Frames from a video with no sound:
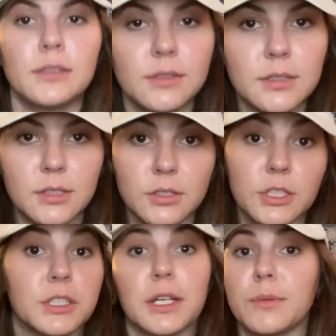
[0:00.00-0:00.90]
This is
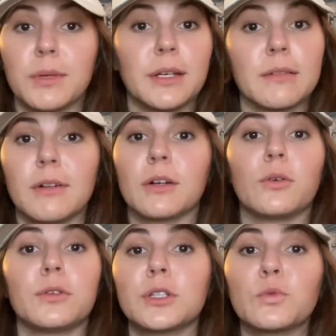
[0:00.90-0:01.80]
just gonna be a
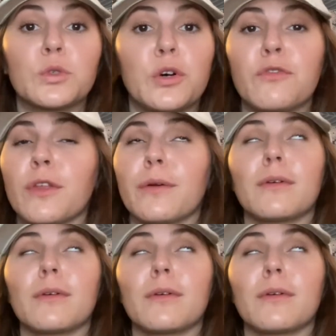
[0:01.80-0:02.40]
golden rule for the